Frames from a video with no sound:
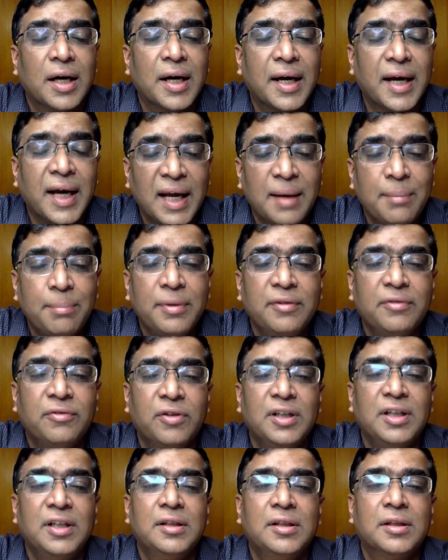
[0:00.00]
can be
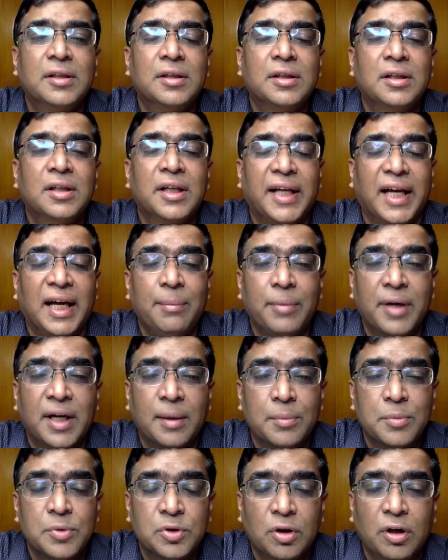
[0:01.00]
filled, can
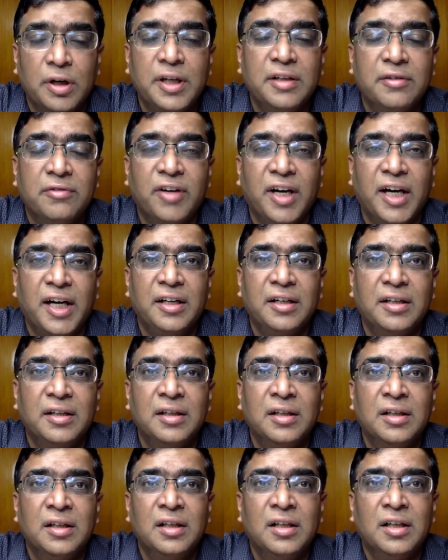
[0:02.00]
become solidified,
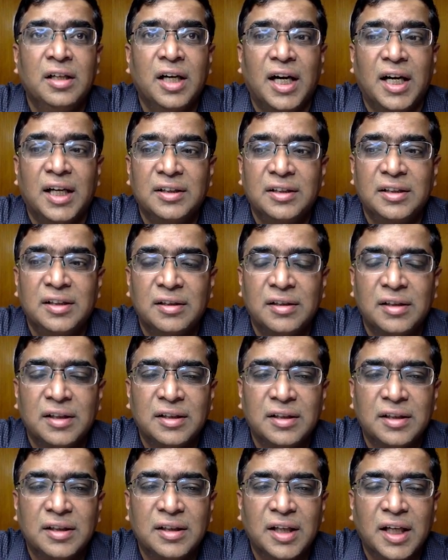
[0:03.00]
and
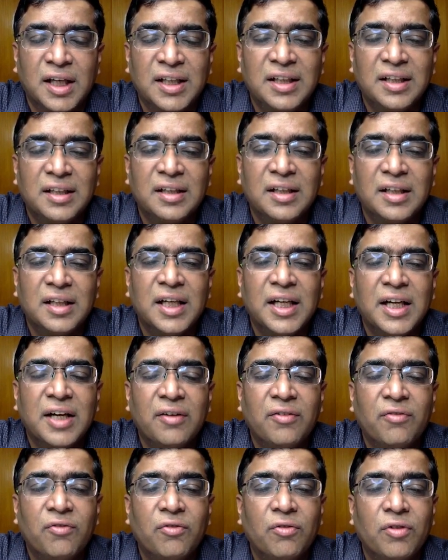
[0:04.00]

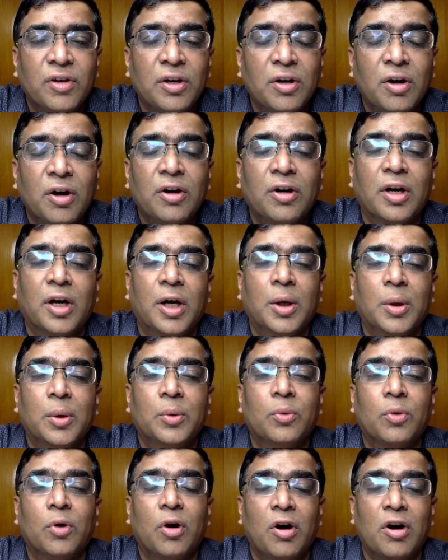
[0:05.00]
will not
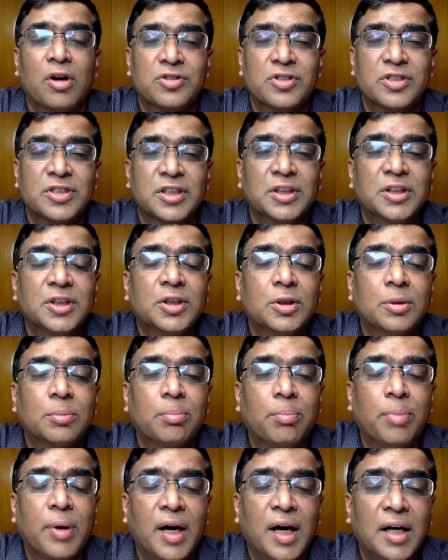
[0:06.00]
allow oxygen to
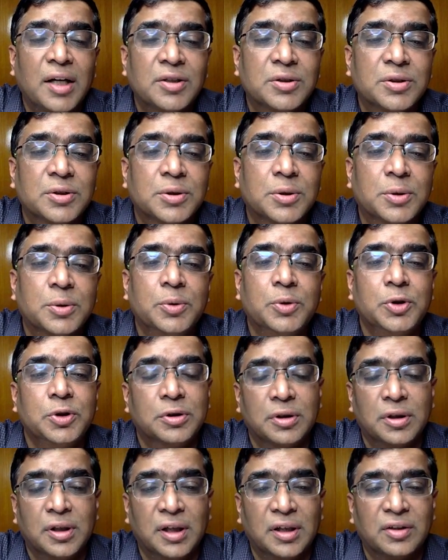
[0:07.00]
pass through
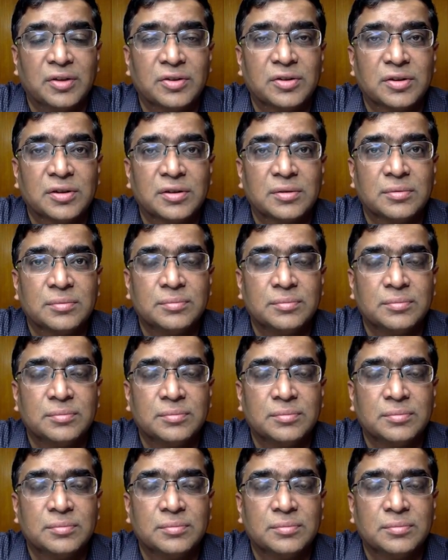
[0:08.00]
your lungs.